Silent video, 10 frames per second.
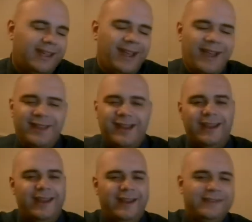Yeah,
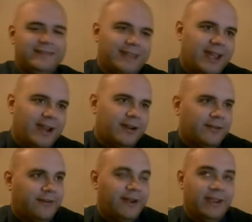yeah, yeah.
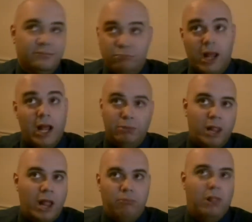Sacrifice, blah,
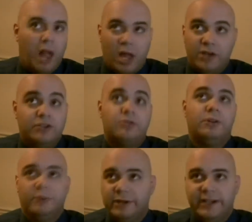blah, blah.
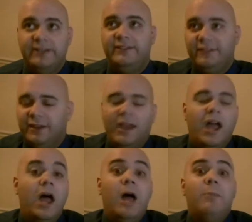Druids.
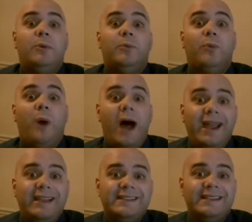But
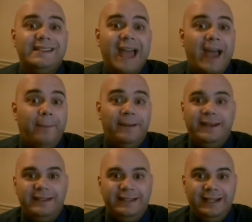why is this happening